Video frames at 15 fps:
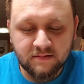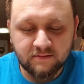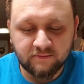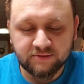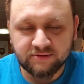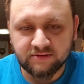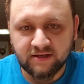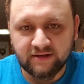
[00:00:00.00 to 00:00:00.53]

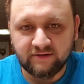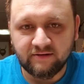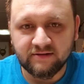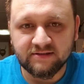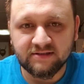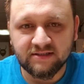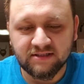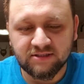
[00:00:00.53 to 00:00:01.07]
which kind of
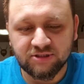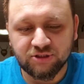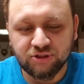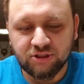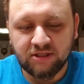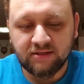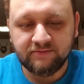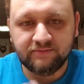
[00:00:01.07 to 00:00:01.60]
looks like a
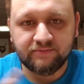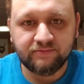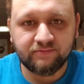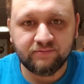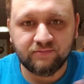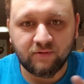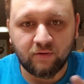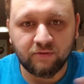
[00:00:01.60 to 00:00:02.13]
Jeep,
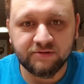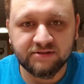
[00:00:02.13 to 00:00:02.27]
old